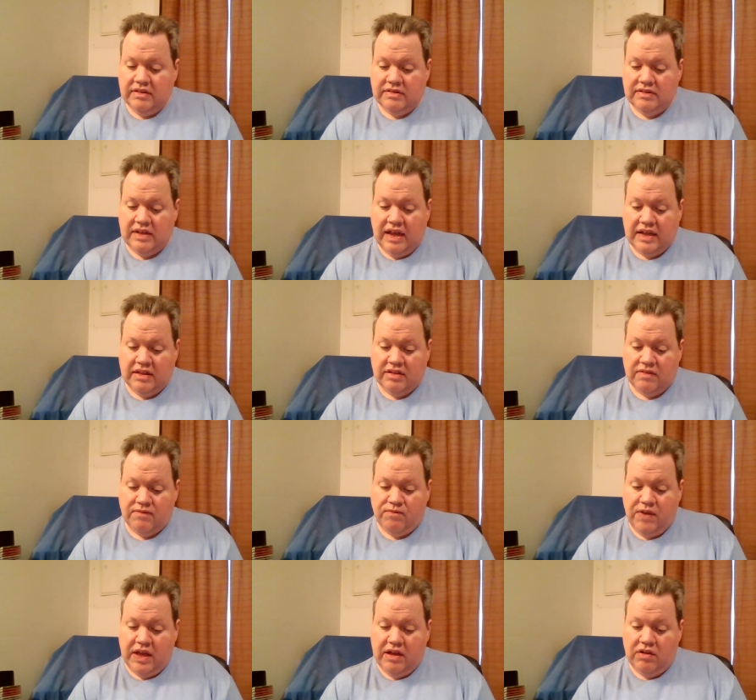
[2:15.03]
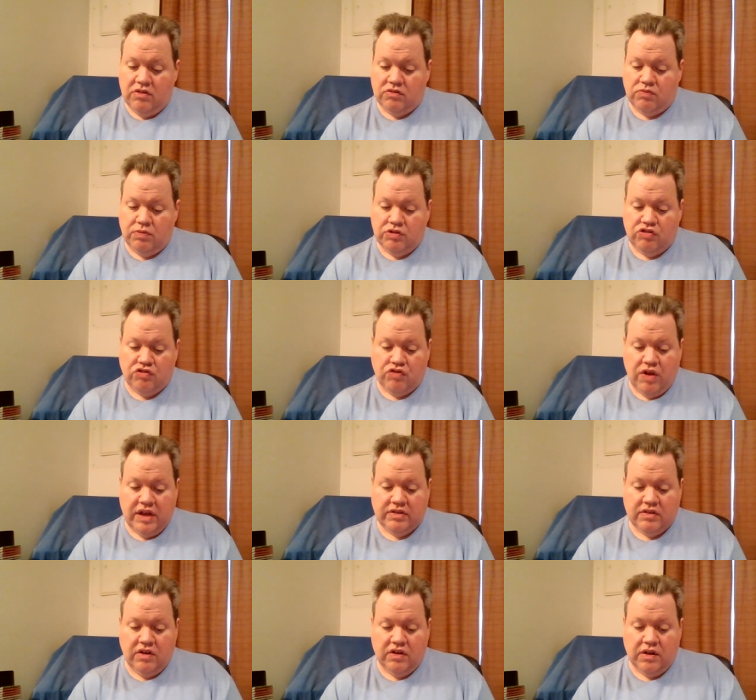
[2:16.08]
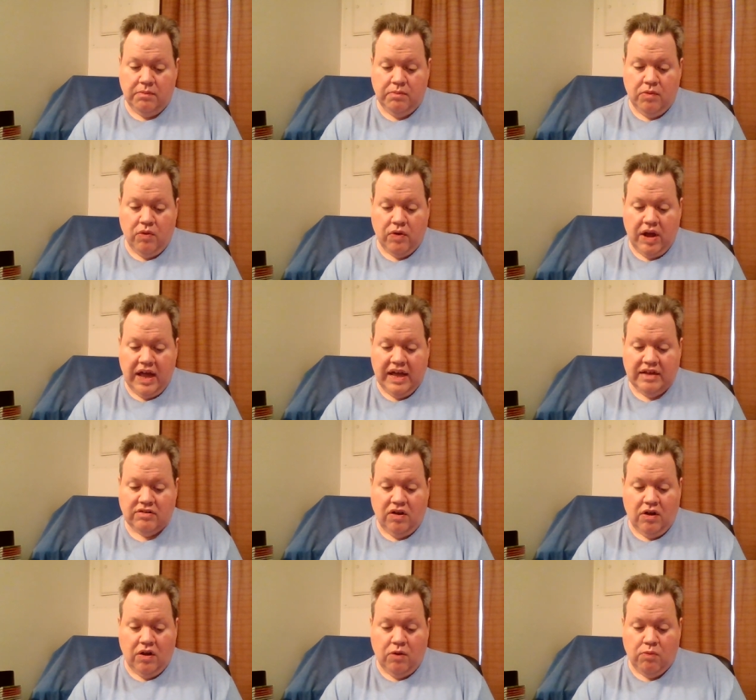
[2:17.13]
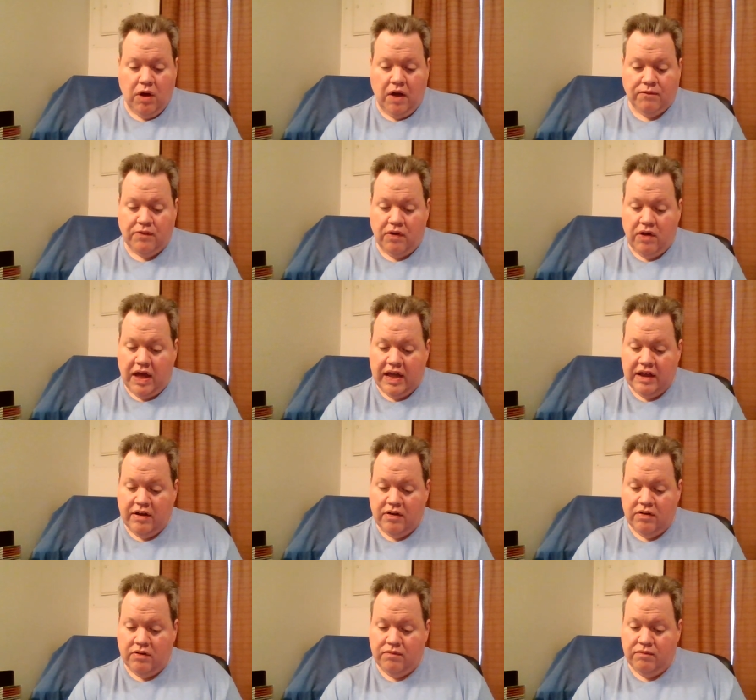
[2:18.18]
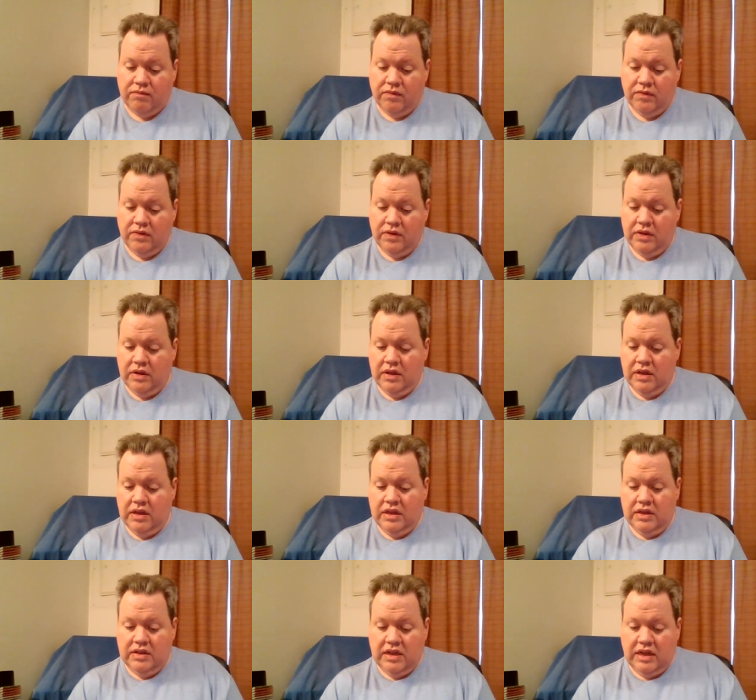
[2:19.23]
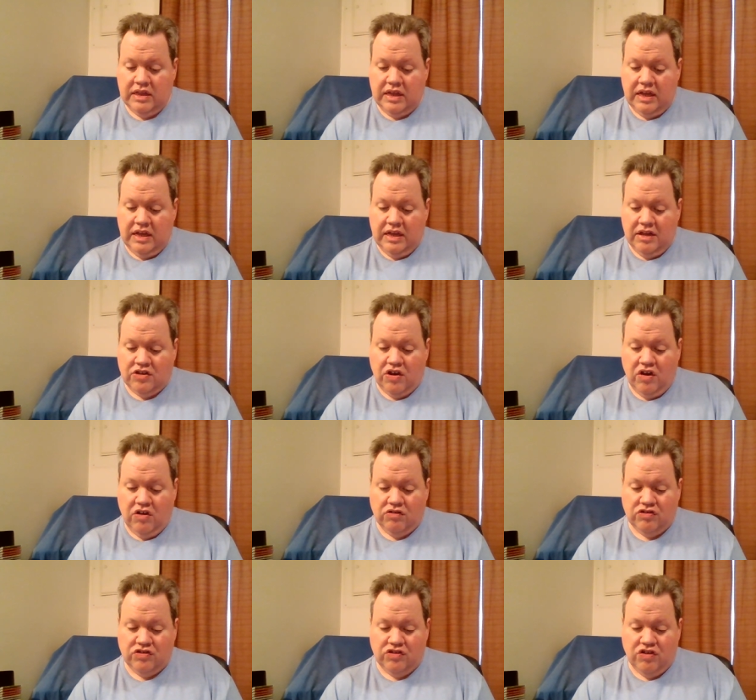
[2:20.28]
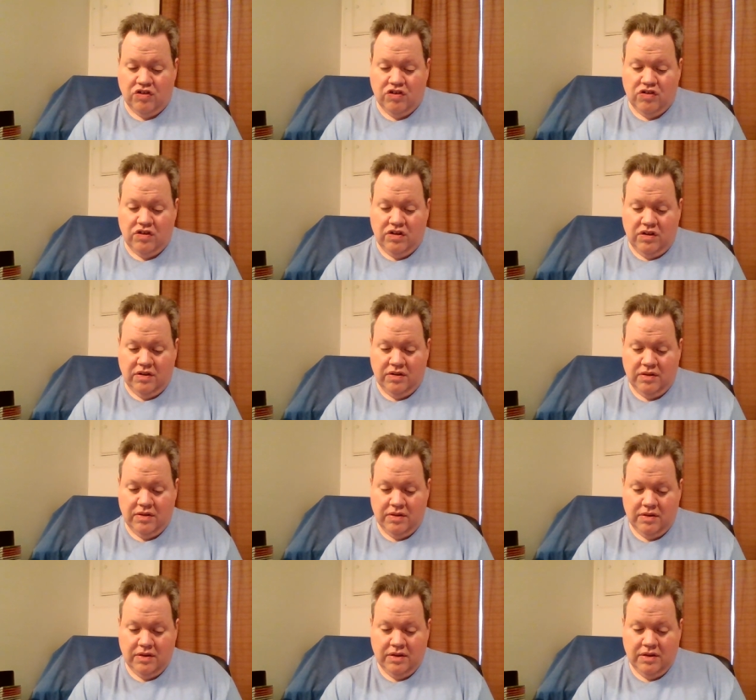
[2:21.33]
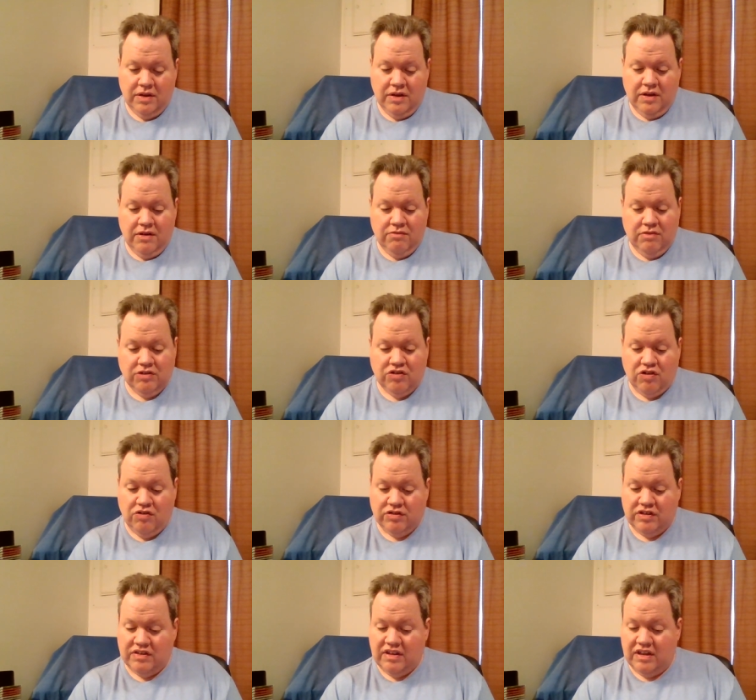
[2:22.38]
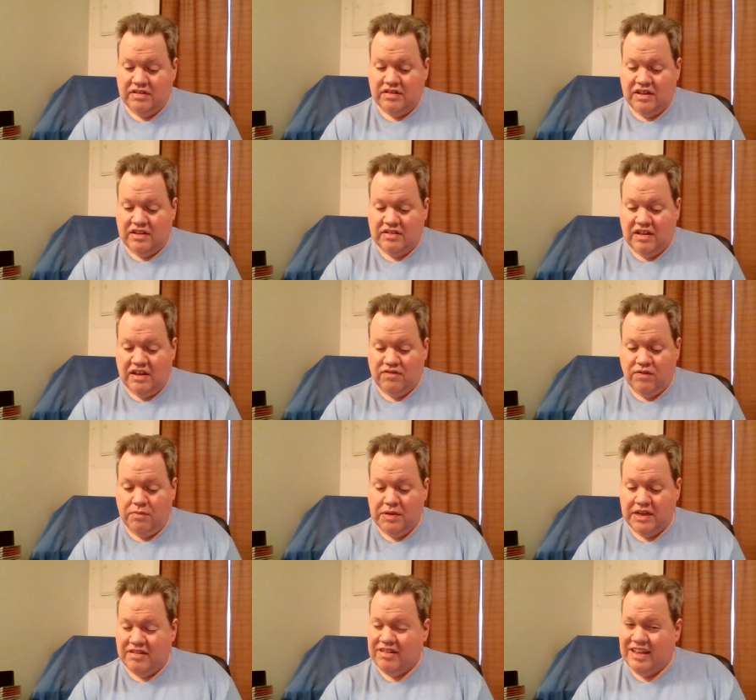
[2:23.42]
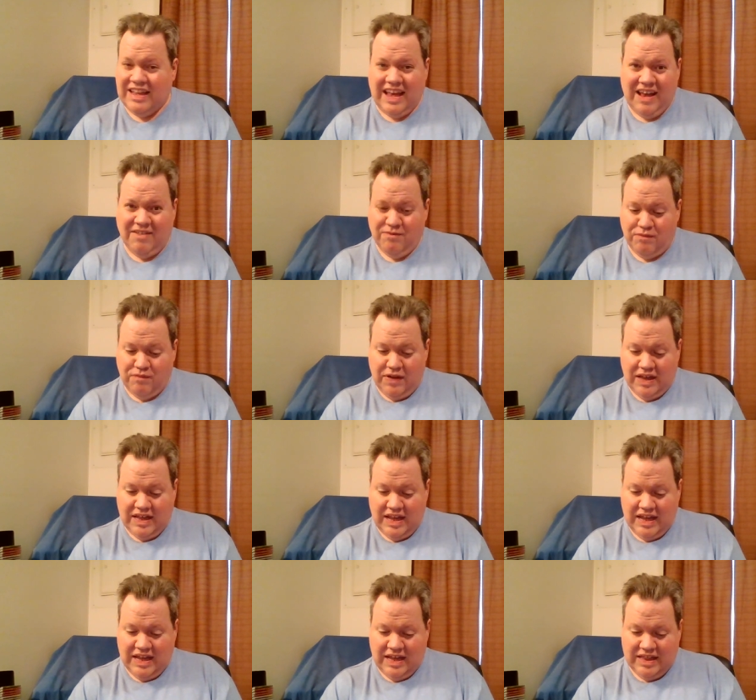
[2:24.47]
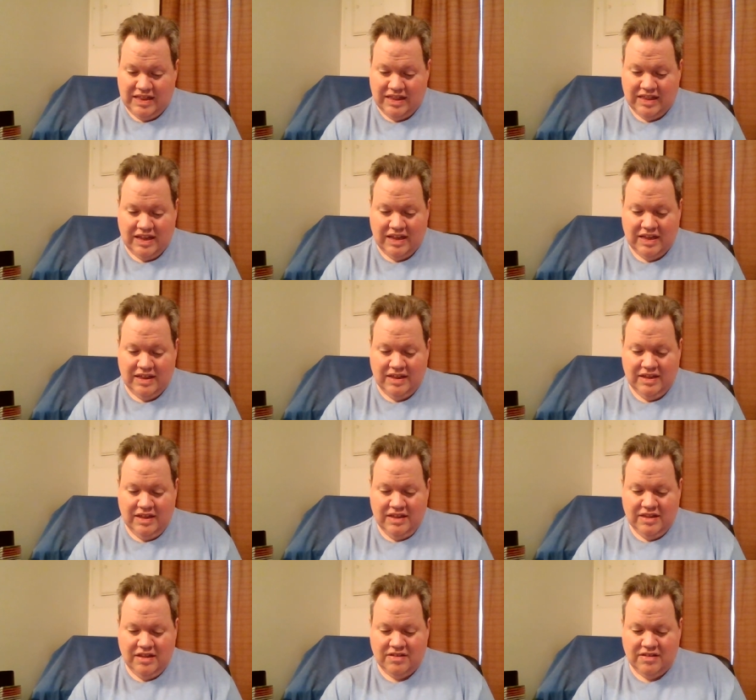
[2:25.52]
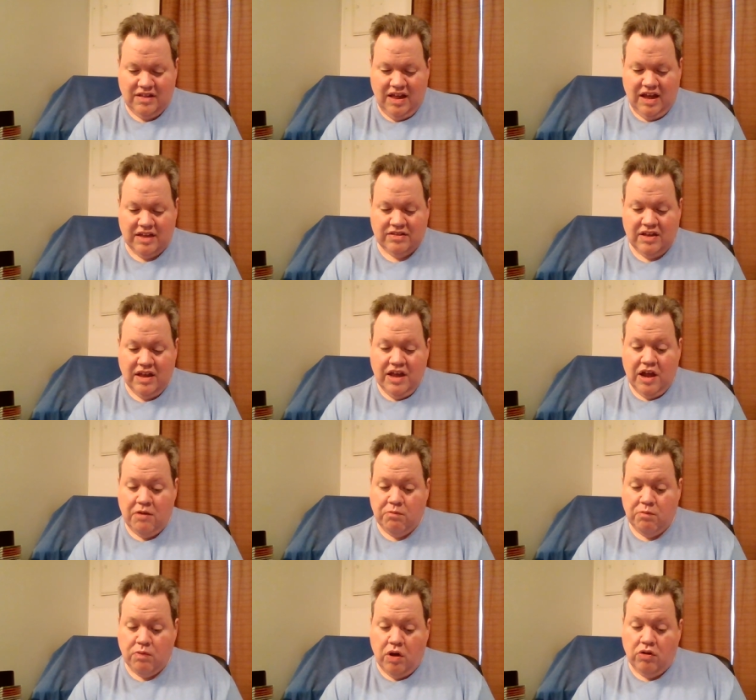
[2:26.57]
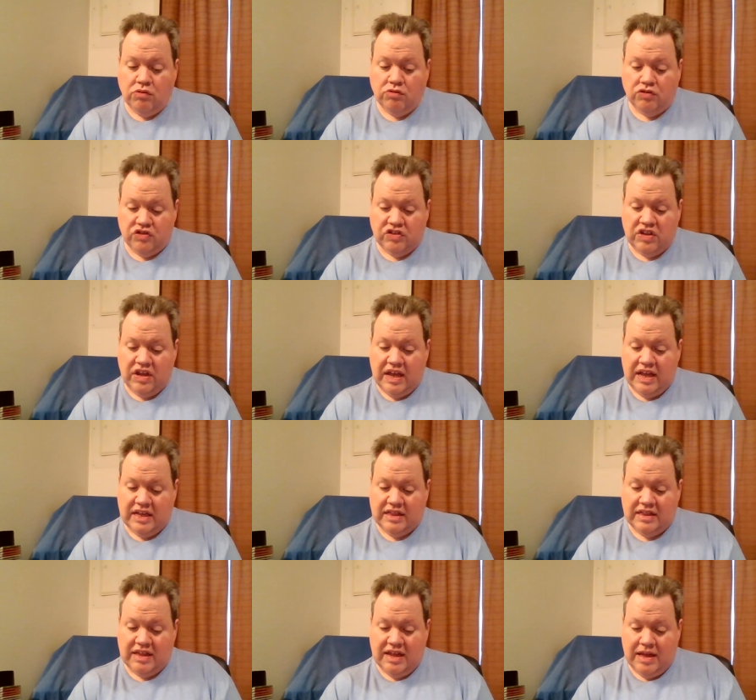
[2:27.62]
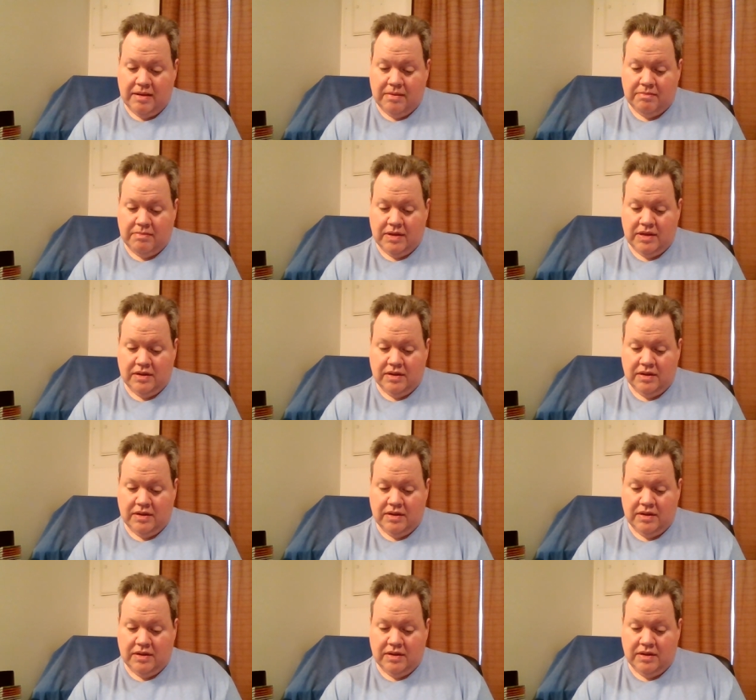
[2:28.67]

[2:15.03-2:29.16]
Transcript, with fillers: Second fails when she tries cooking more eggs on a waffle iron, then in a toaster, which of course is unsuccessful because it can't fit in the, the slots, and roasting them